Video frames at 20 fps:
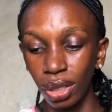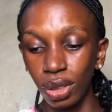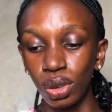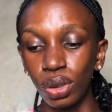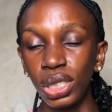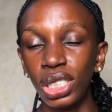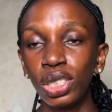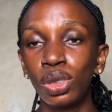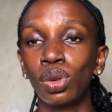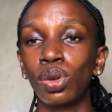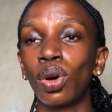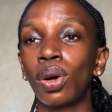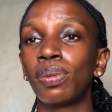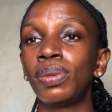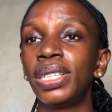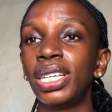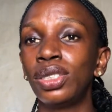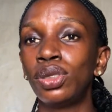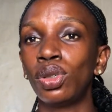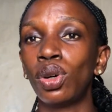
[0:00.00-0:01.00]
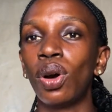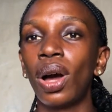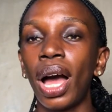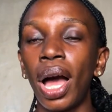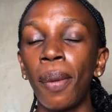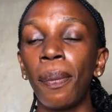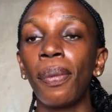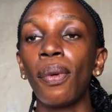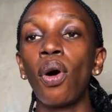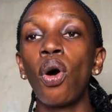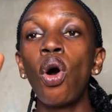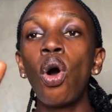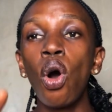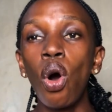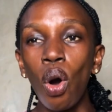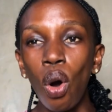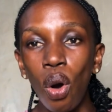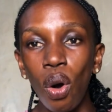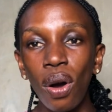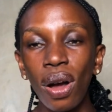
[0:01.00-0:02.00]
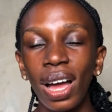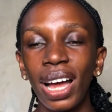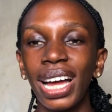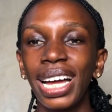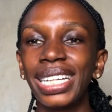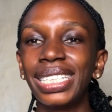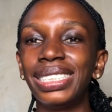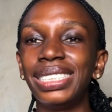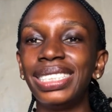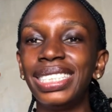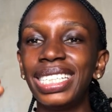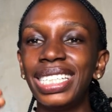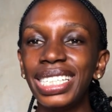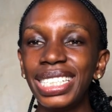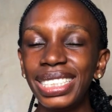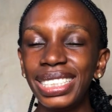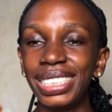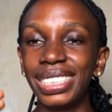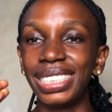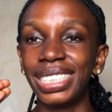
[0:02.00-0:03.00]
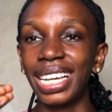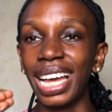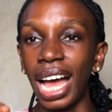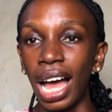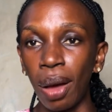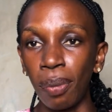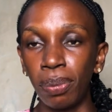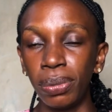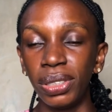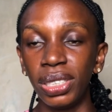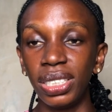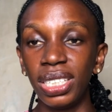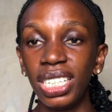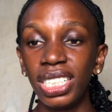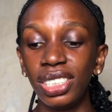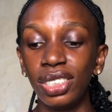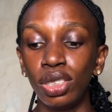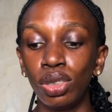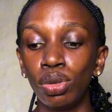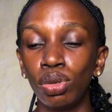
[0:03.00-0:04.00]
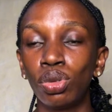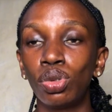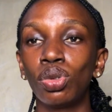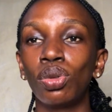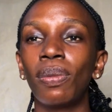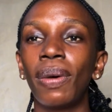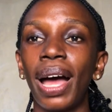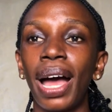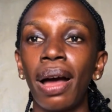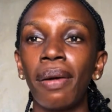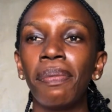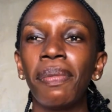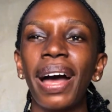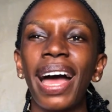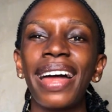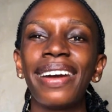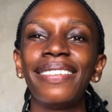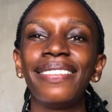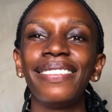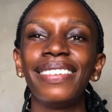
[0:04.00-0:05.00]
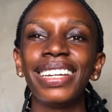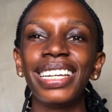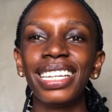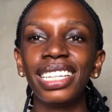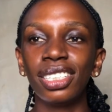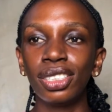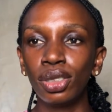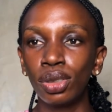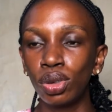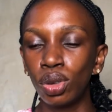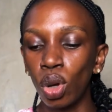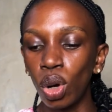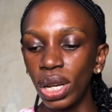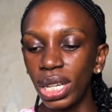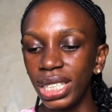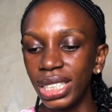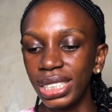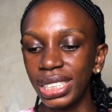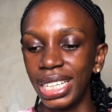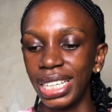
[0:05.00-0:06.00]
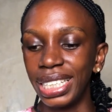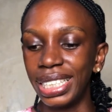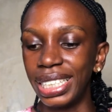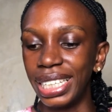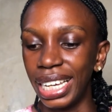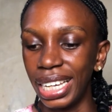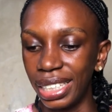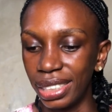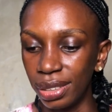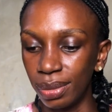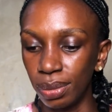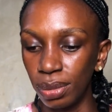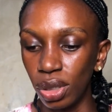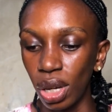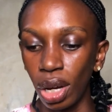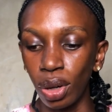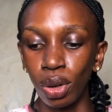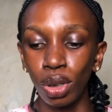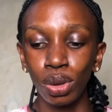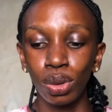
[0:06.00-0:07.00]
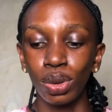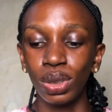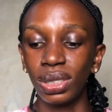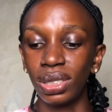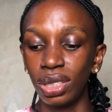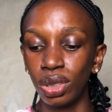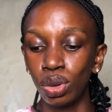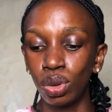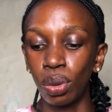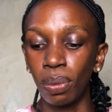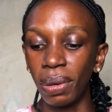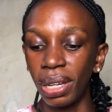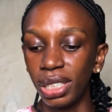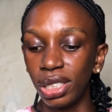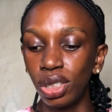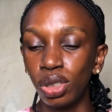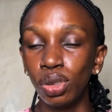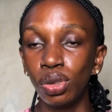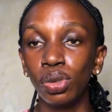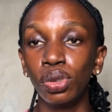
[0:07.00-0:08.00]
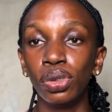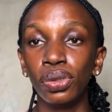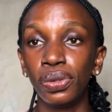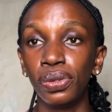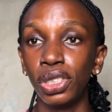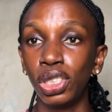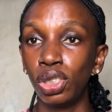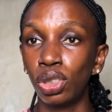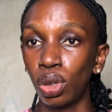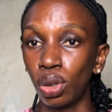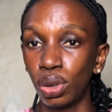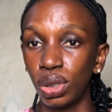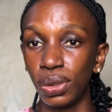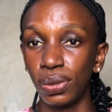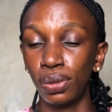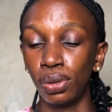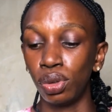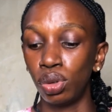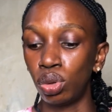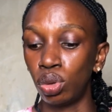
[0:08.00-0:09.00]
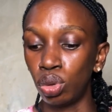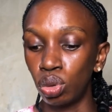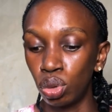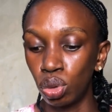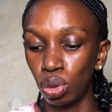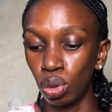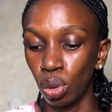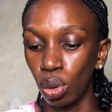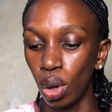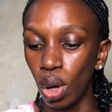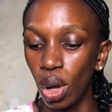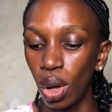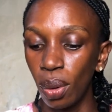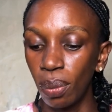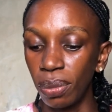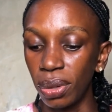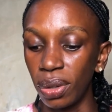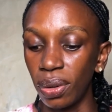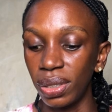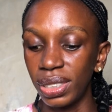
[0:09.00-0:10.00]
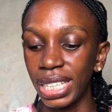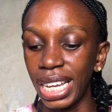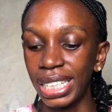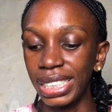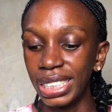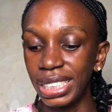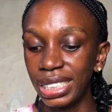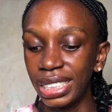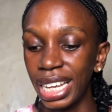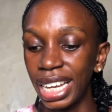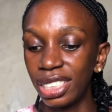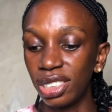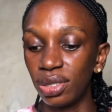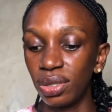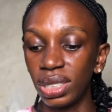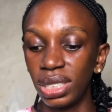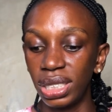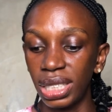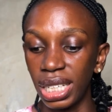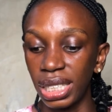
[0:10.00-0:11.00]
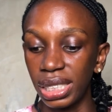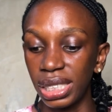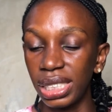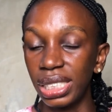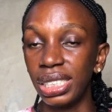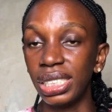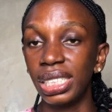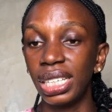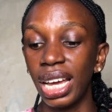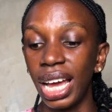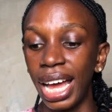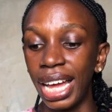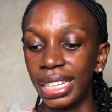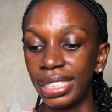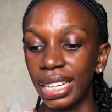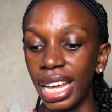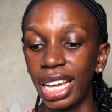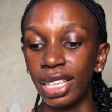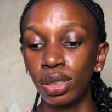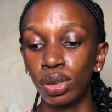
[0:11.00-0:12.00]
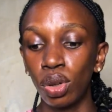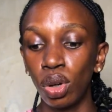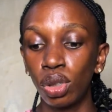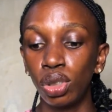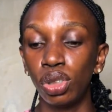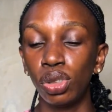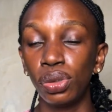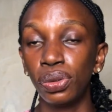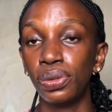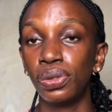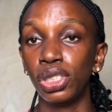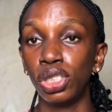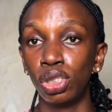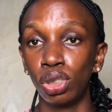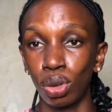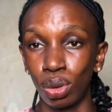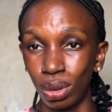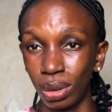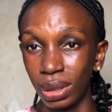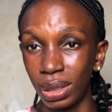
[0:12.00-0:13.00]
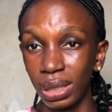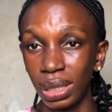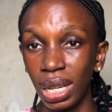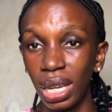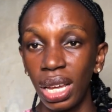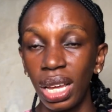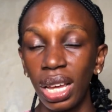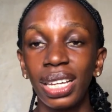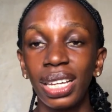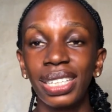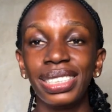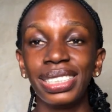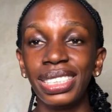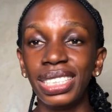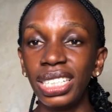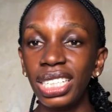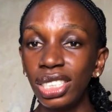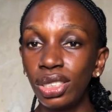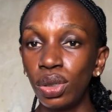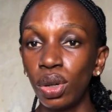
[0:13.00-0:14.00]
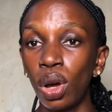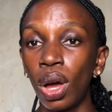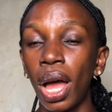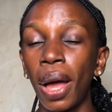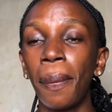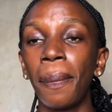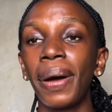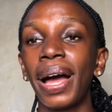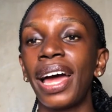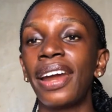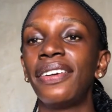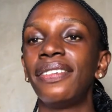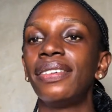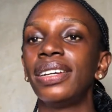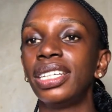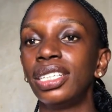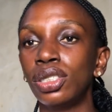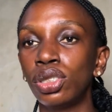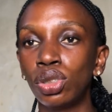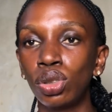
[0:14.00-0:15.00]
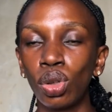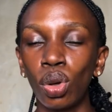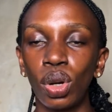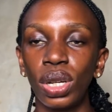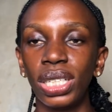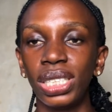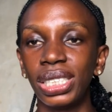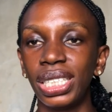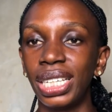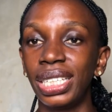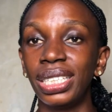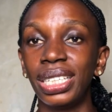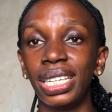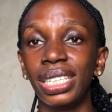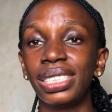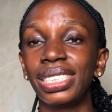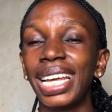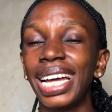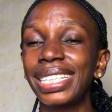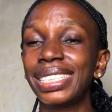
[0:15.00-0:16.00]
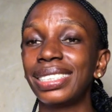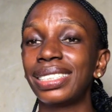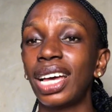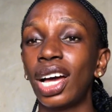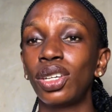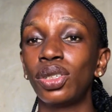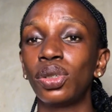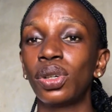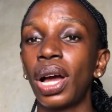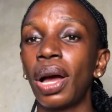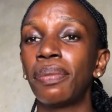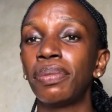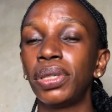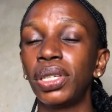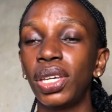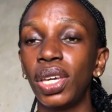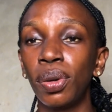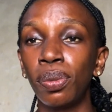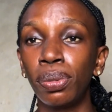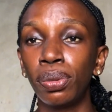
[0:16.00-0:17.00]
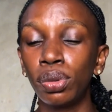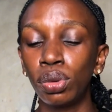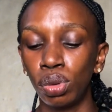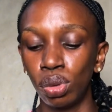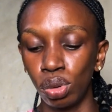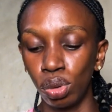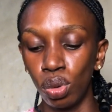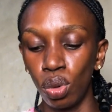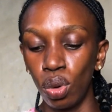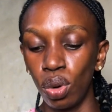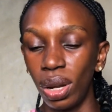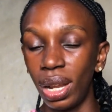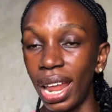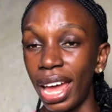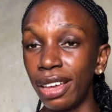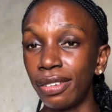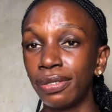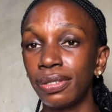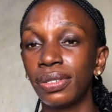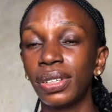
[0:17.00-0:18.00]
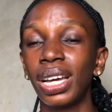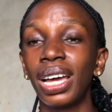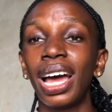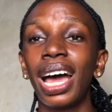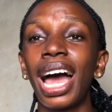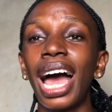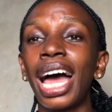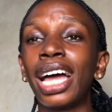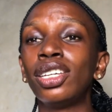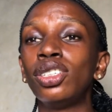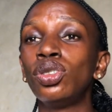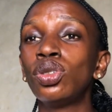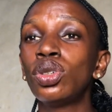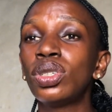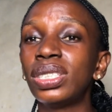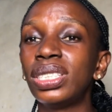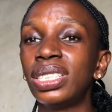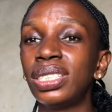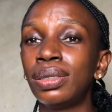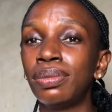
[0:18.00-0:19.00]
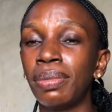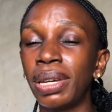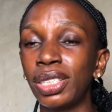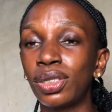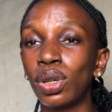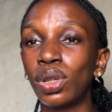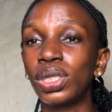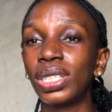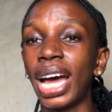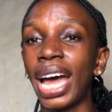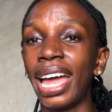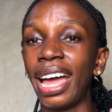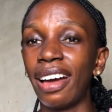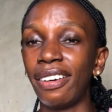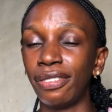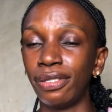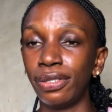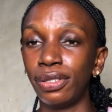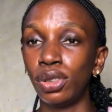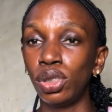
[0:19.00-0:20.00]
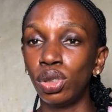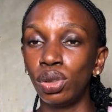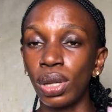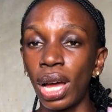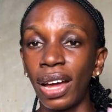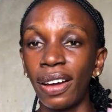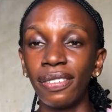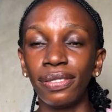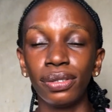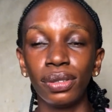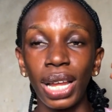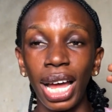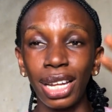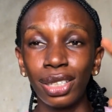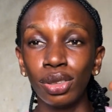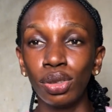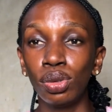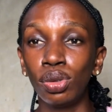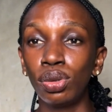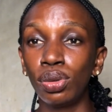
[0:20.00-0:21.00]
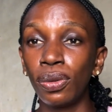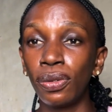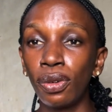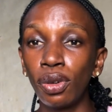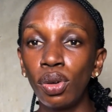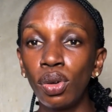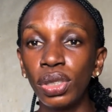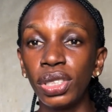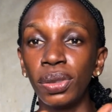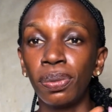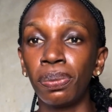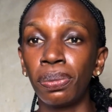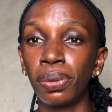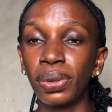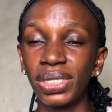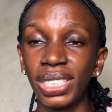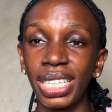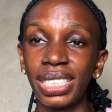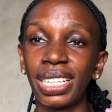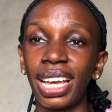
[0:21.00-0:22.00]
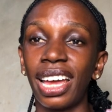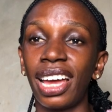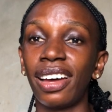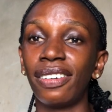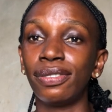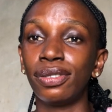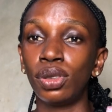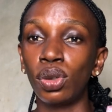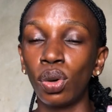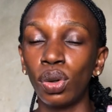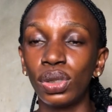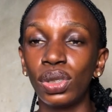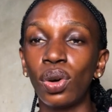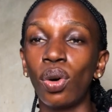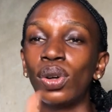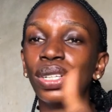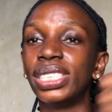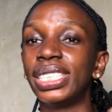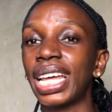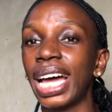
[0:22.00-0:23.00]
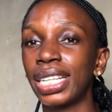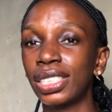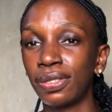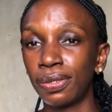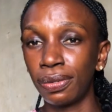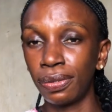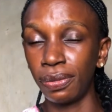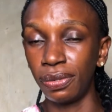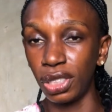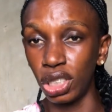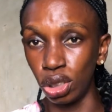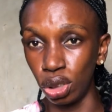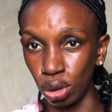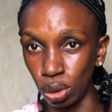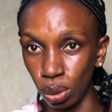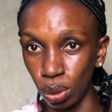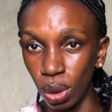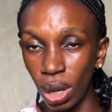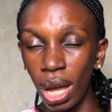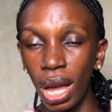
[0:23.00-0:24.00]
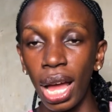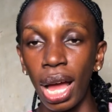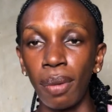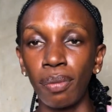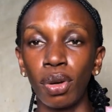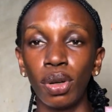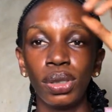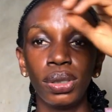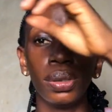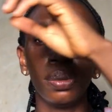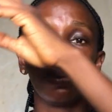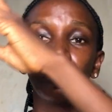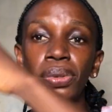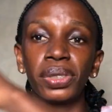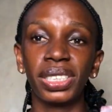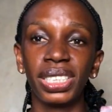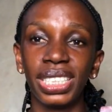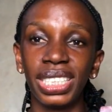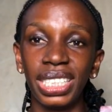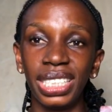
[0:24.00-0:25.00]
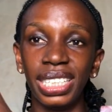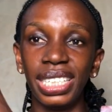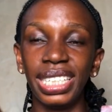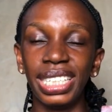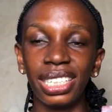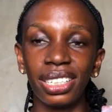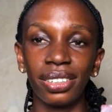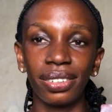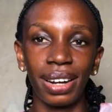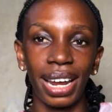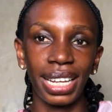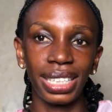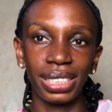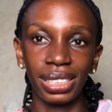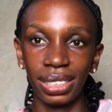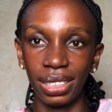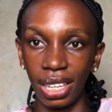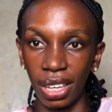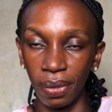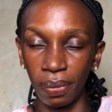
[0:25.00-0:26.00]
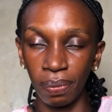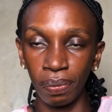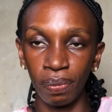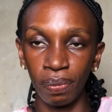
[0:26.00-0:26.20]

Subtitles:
You need to update your app, or delete the app, delete the YouTube app and reinstall it again. You are going to see so many new features if you do so, because I did that recently and I saw new features. Delete your app and reinstall it again. That is how you can be able to go live and use this method I have and follow the process I have done on that video. I'm going to be posting the link right here.